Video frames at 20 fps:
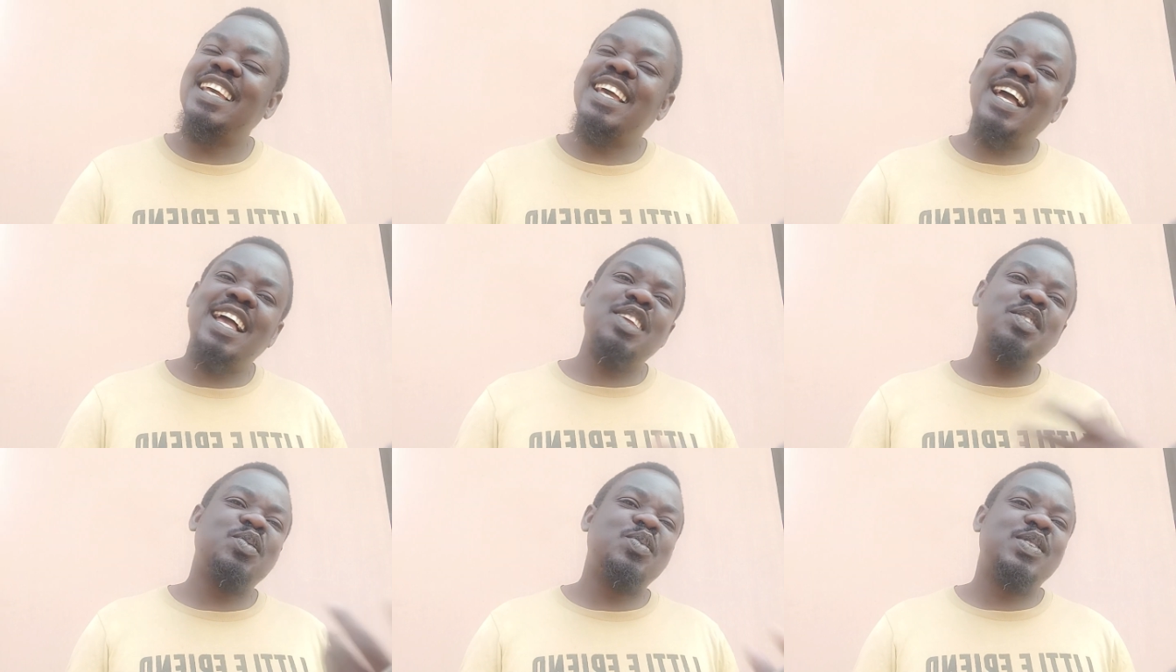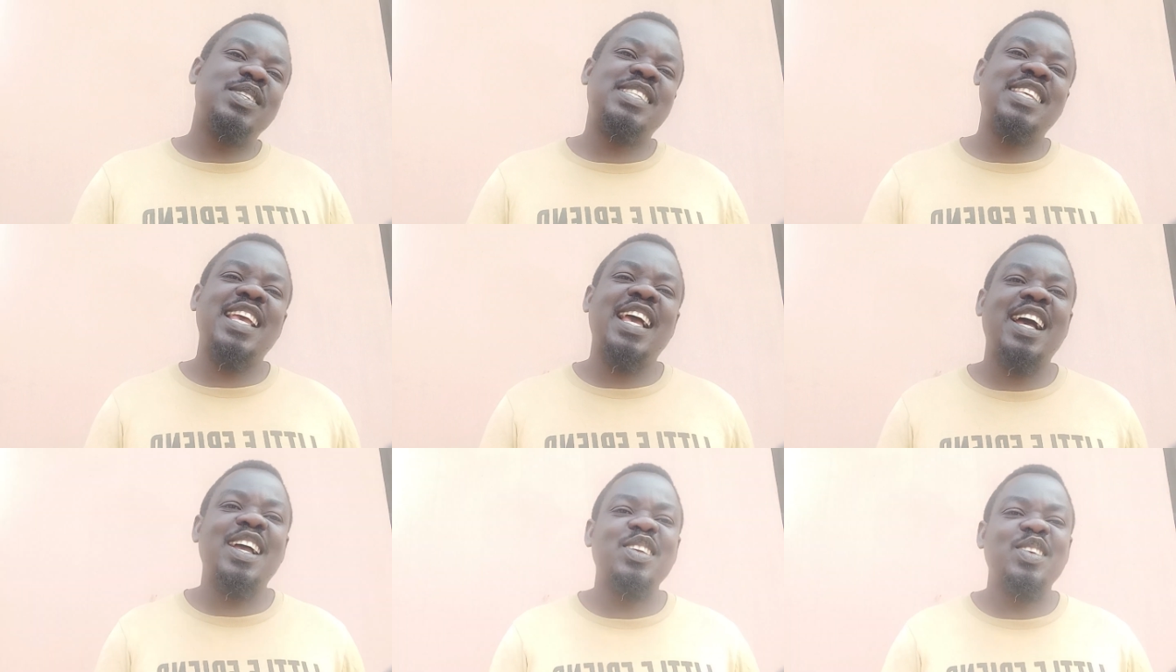And you will
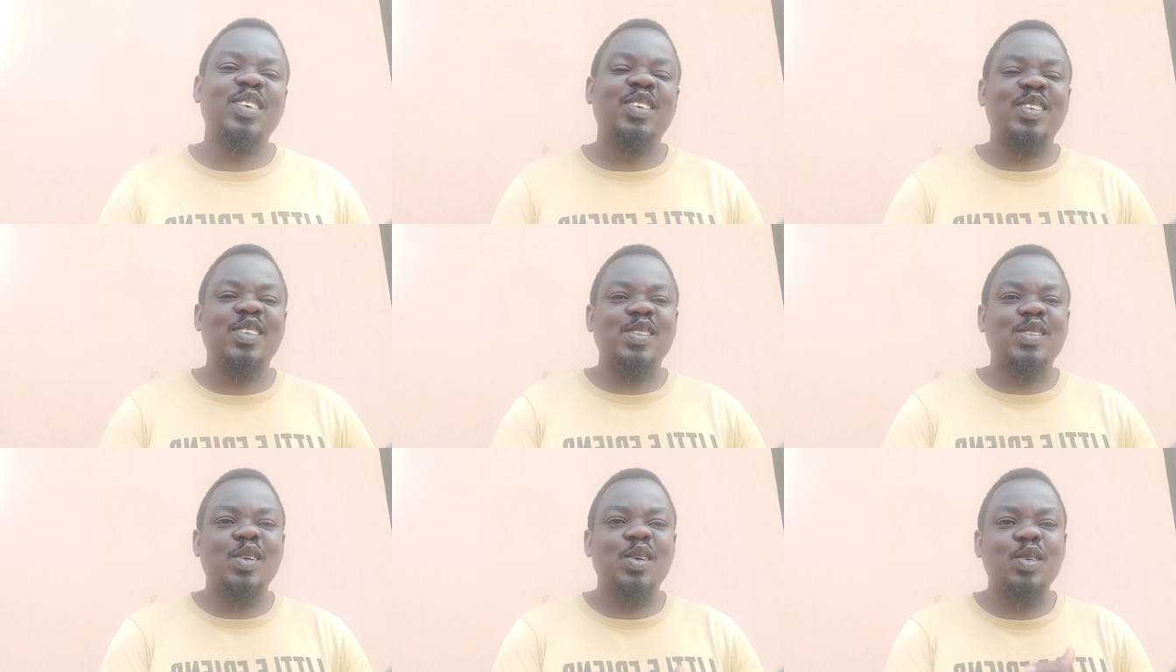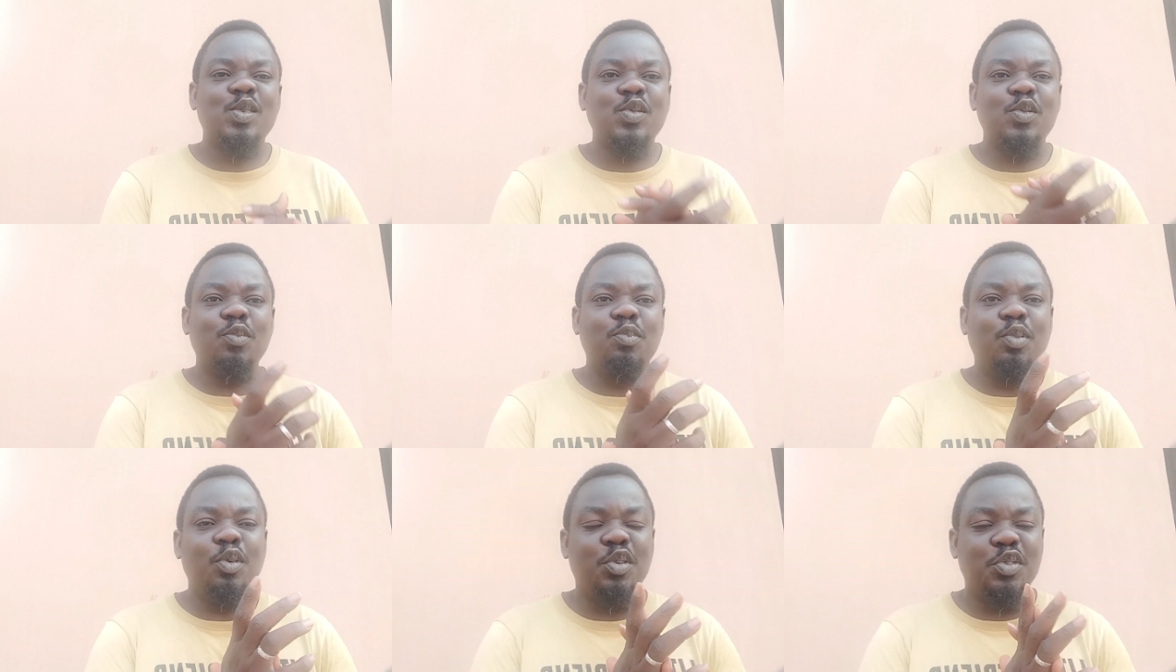see how your results
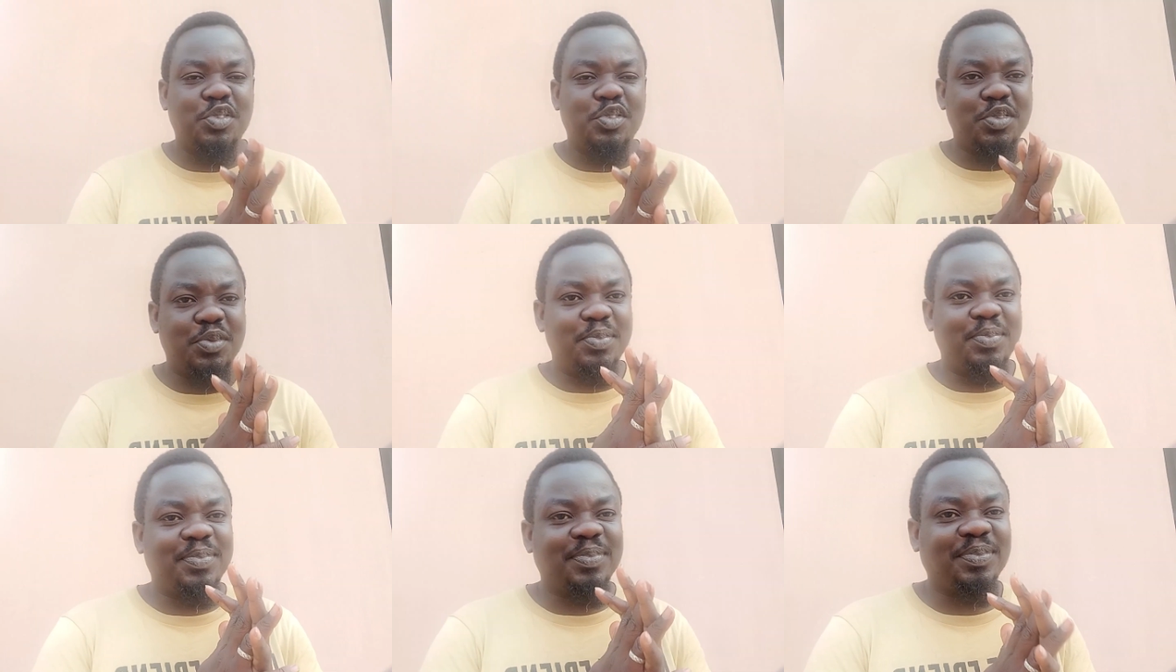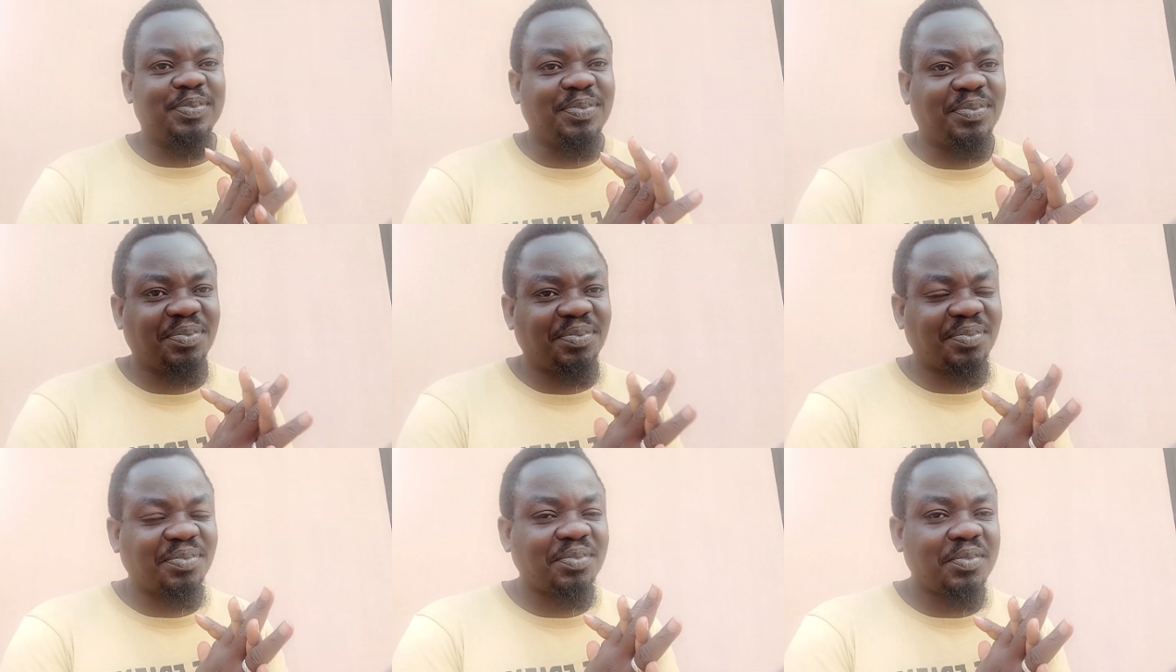will blow
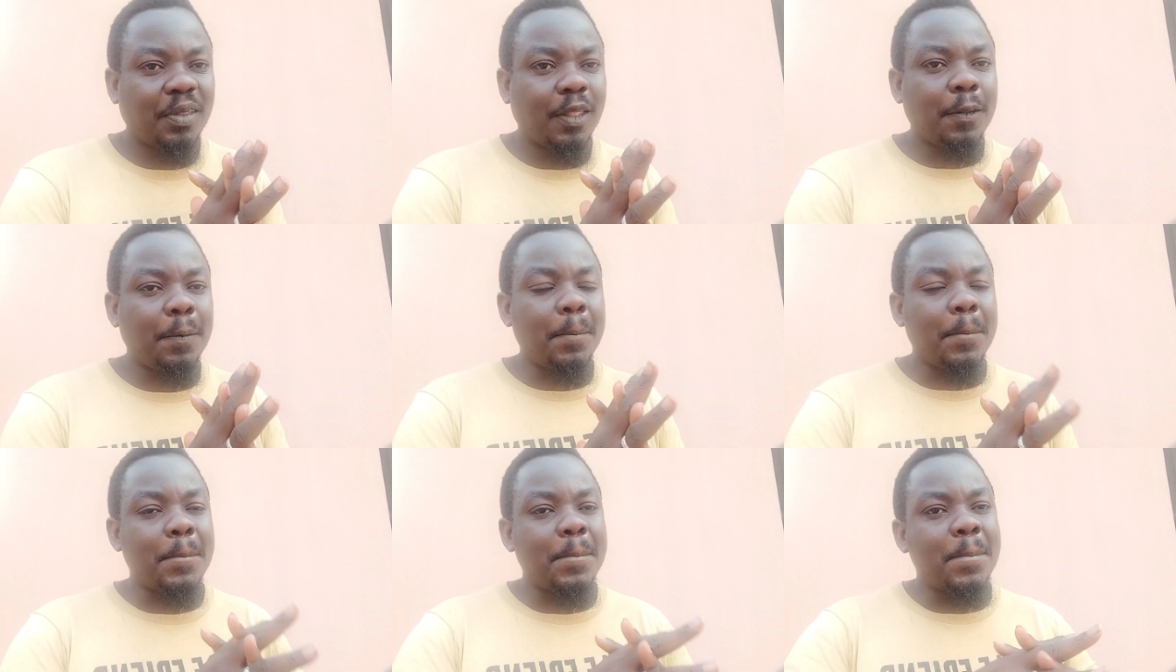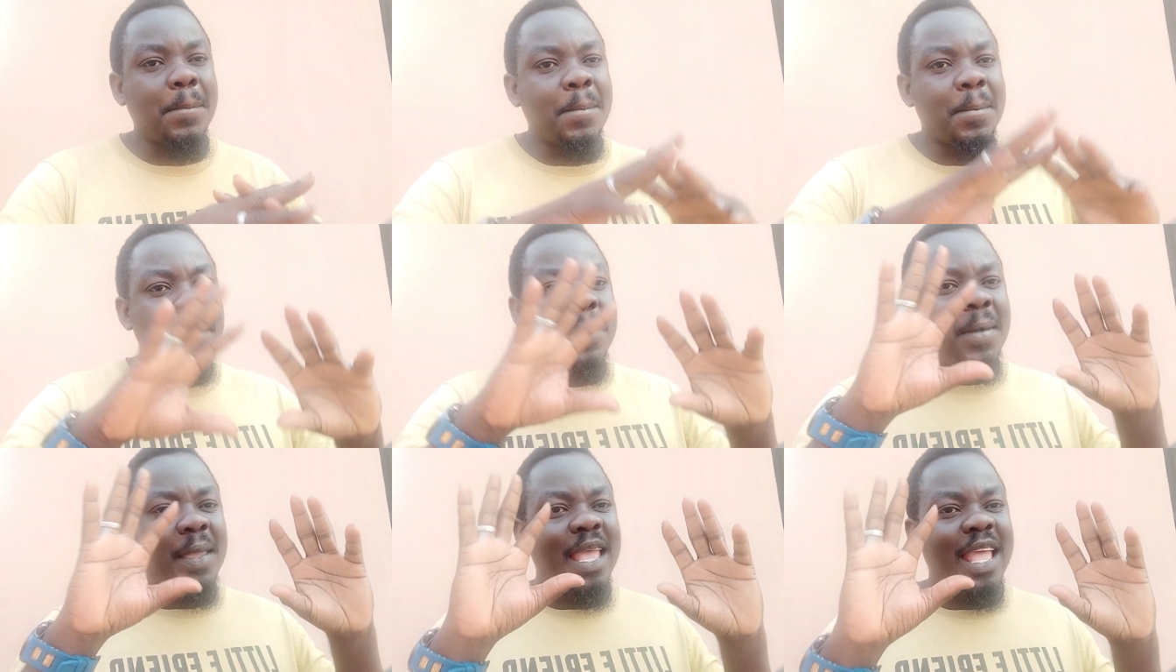
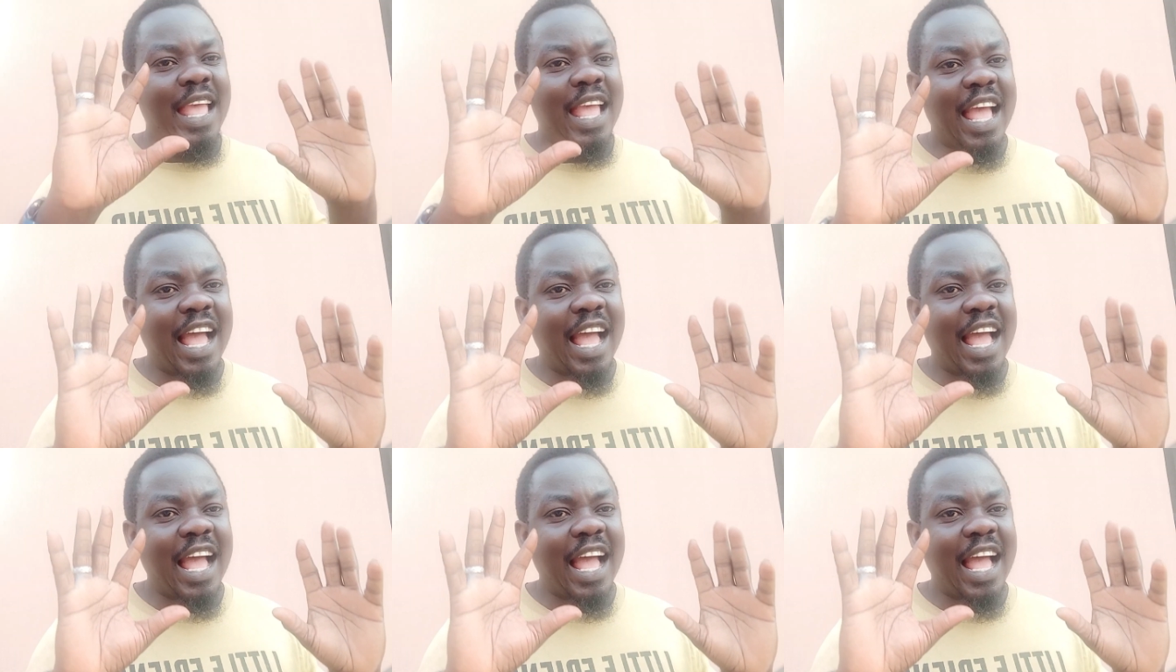up.